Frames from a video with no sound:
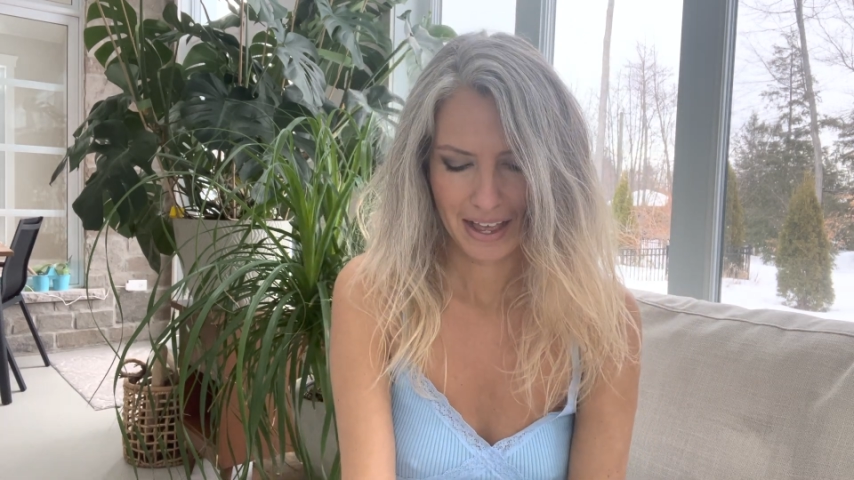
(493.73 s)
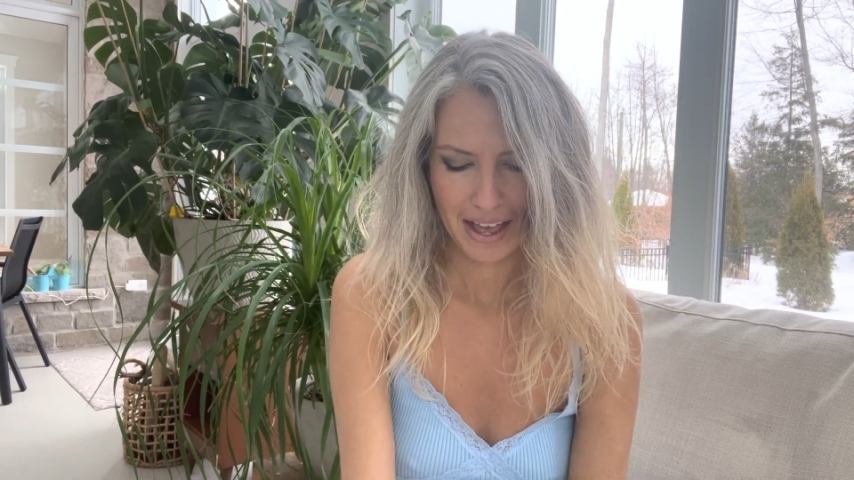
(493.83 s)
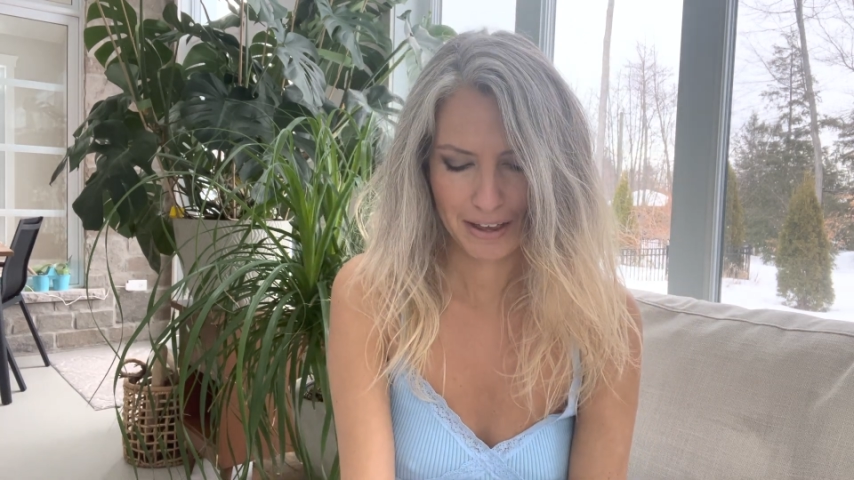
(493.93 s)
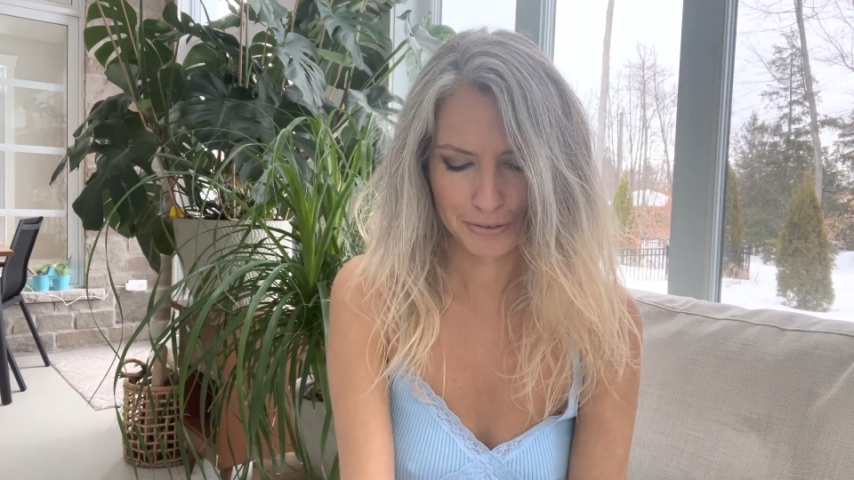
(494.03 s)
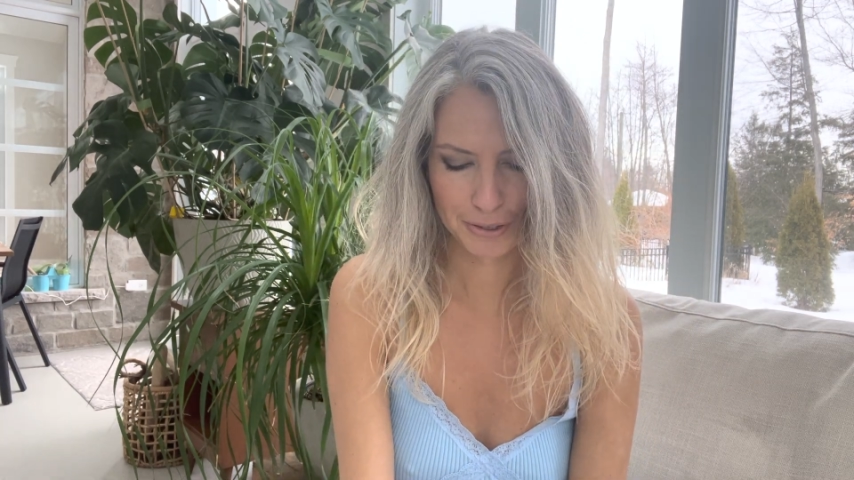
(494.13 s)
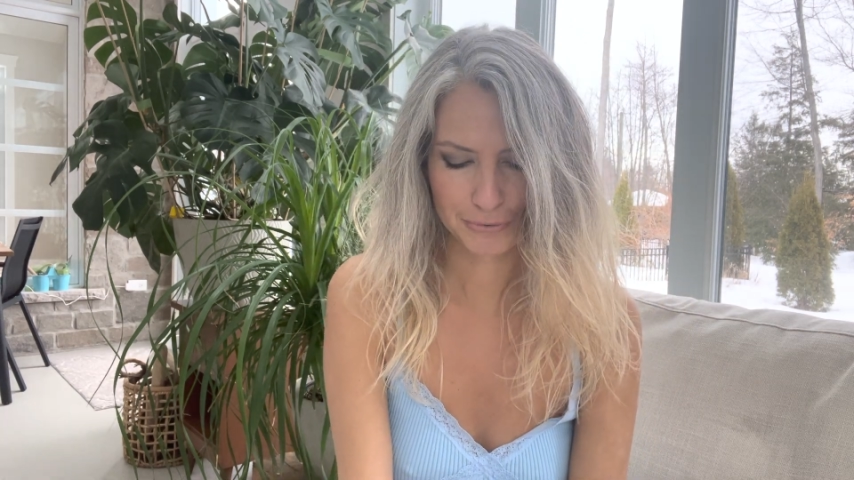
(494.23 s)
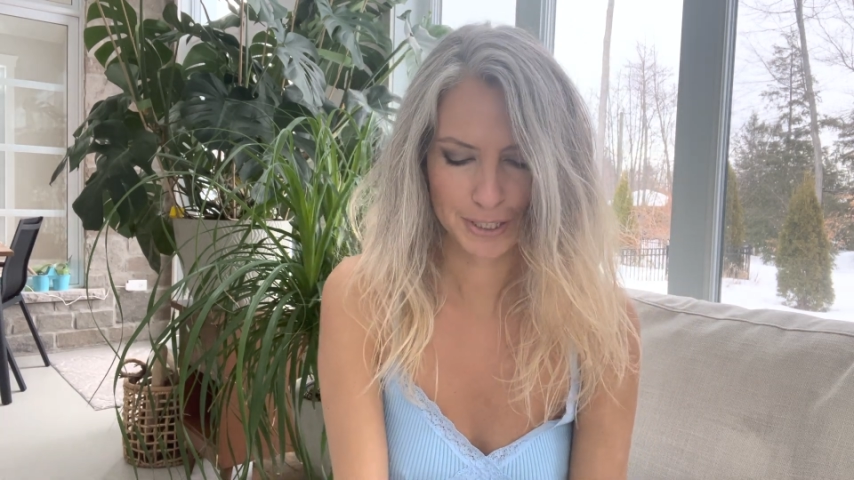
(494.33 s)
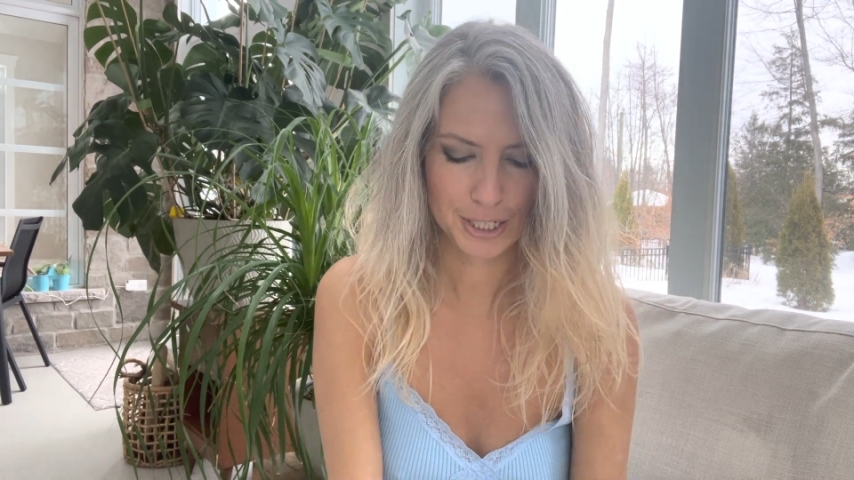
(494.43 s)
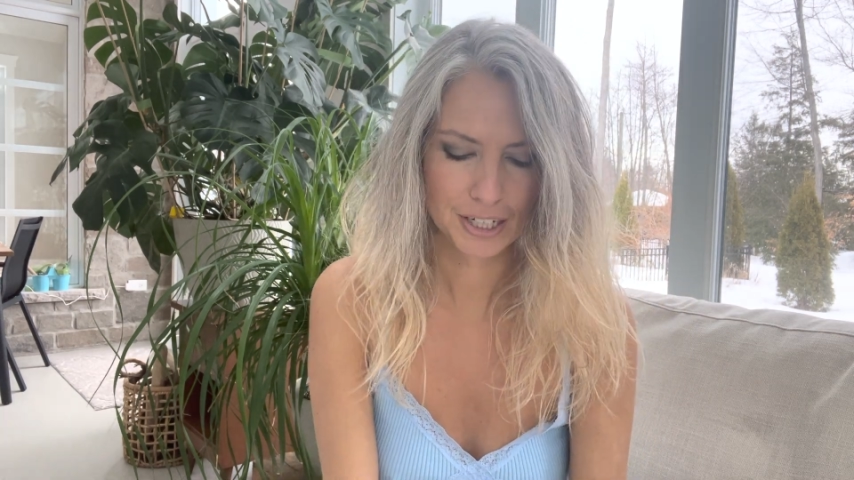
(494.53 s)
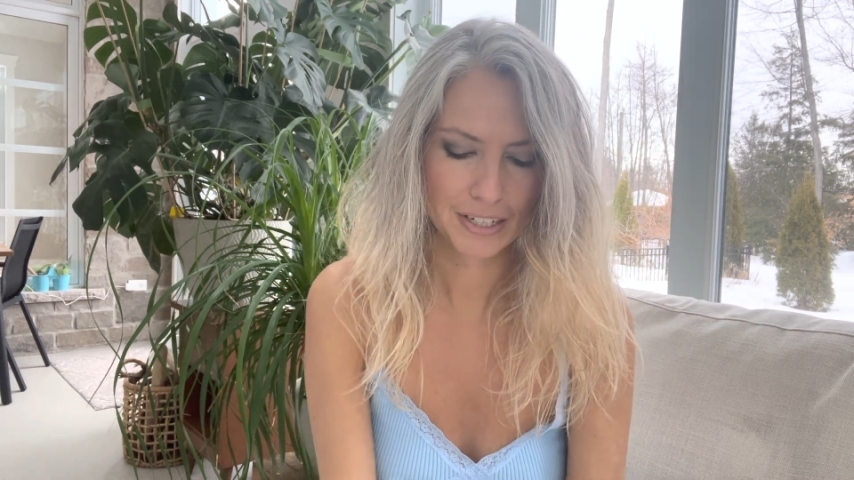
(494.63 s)
after I
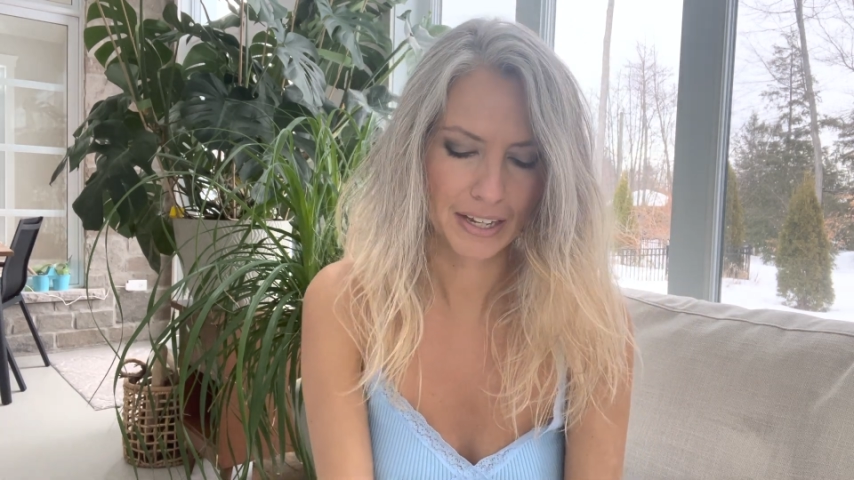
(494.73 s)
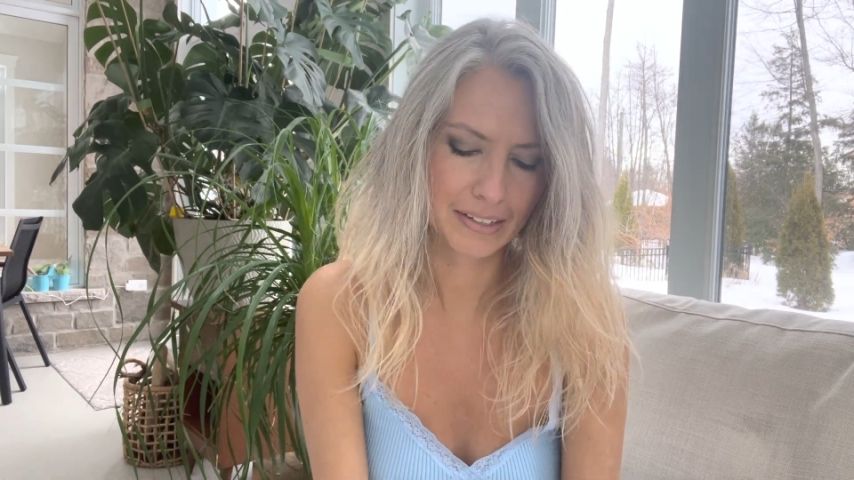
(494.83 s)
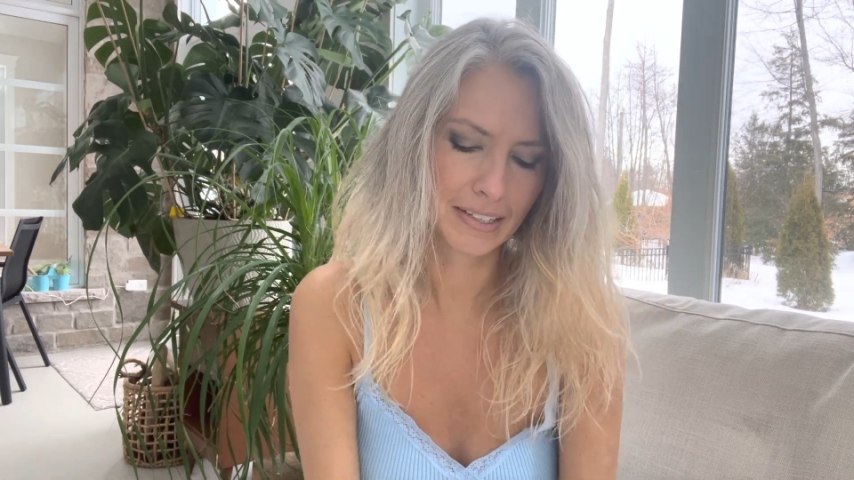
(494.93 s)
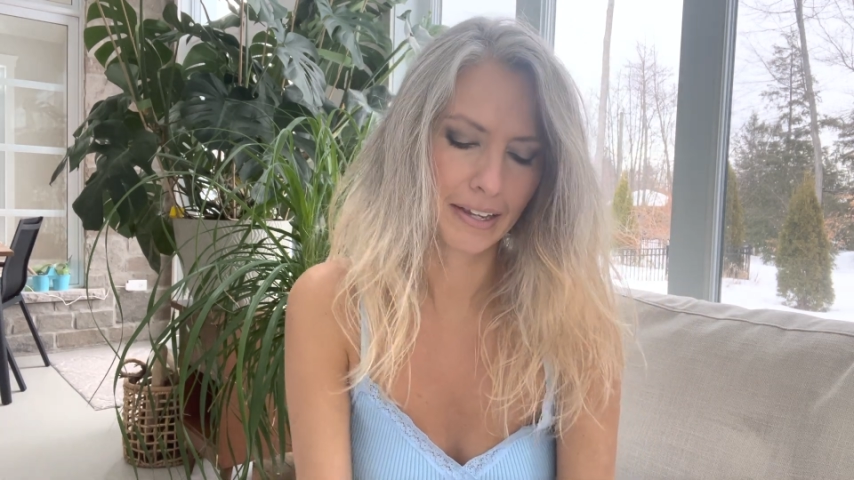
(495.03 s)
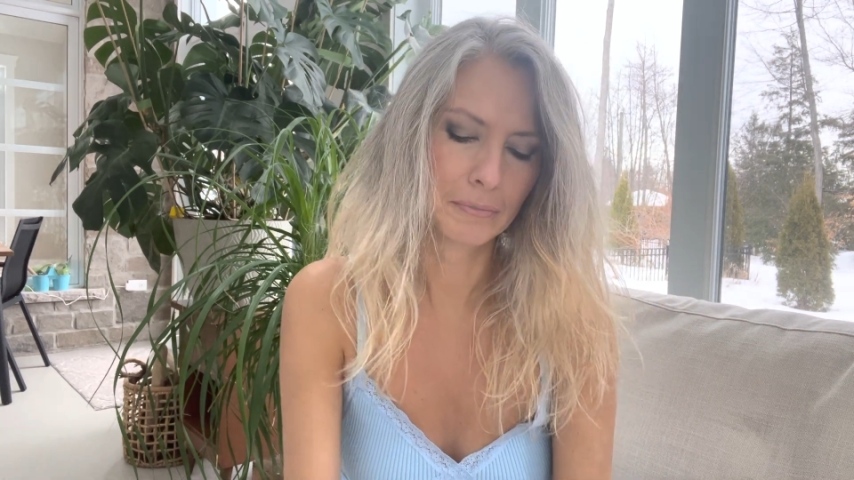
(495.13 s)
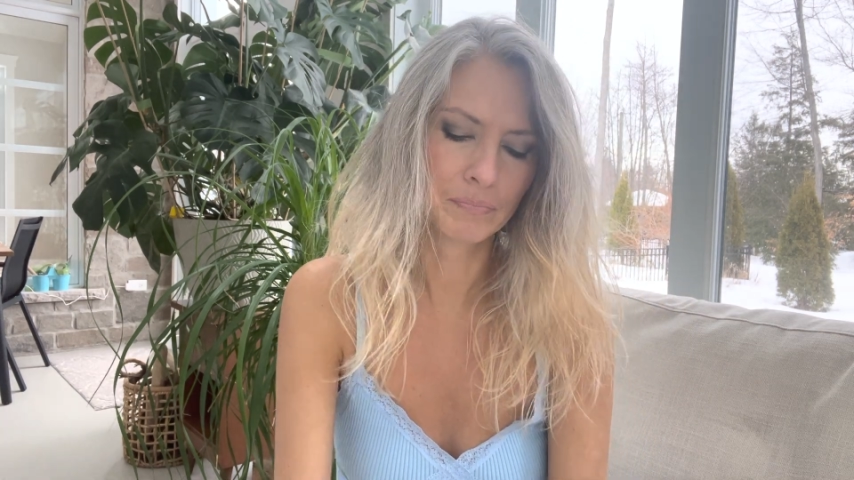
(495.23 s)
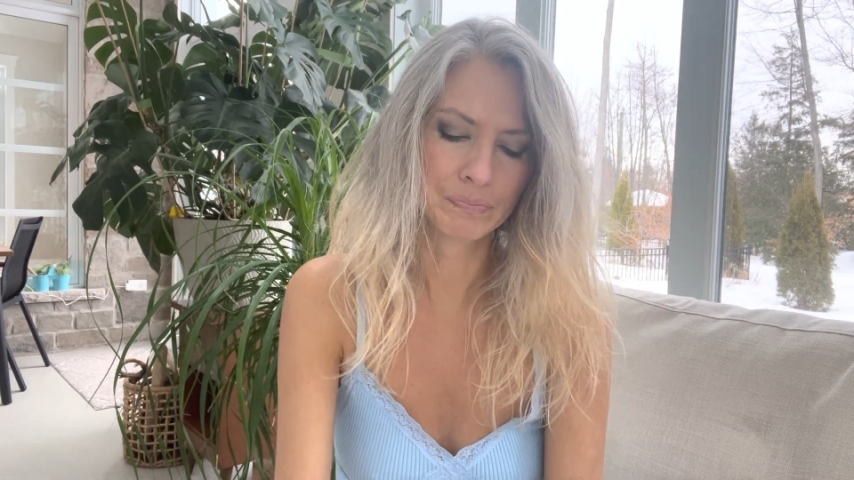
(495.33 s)
finish. Okay, at the end.